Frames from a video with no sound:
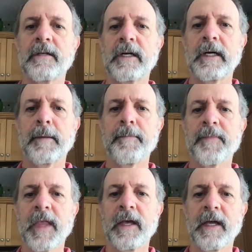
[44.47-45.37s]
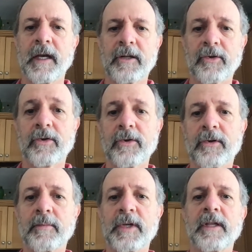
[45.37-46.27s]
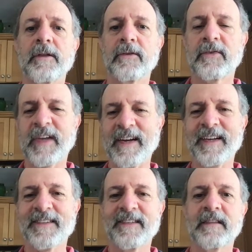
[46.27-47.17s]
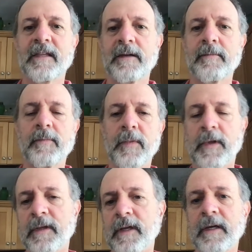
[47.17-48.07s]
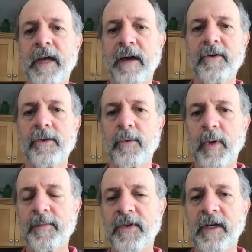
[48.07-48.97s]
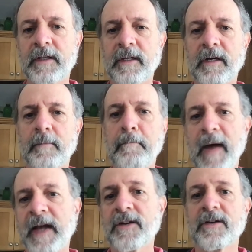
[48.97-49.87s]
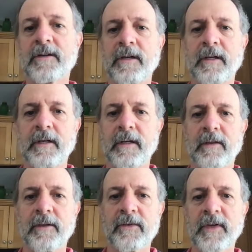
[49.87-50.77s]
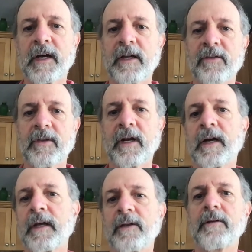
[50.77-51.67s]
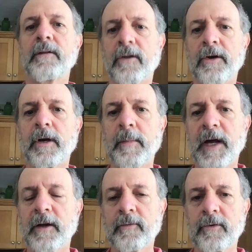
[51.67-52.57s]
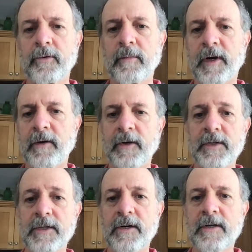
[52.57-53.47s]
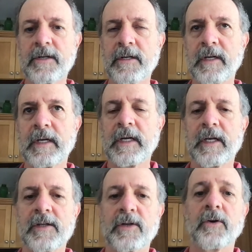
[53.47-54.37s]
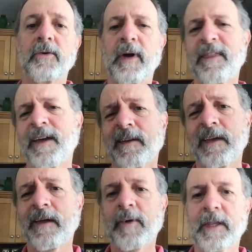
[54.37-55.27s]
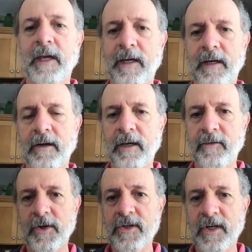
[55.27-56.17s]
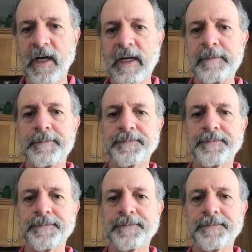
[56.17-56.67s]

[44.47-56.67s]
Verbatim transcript: Um, and it looked good to me. The science that they that they have on their website there matched the science that I had learned about doing my research. So I thought, yeah, what the heck, I'll give it a try.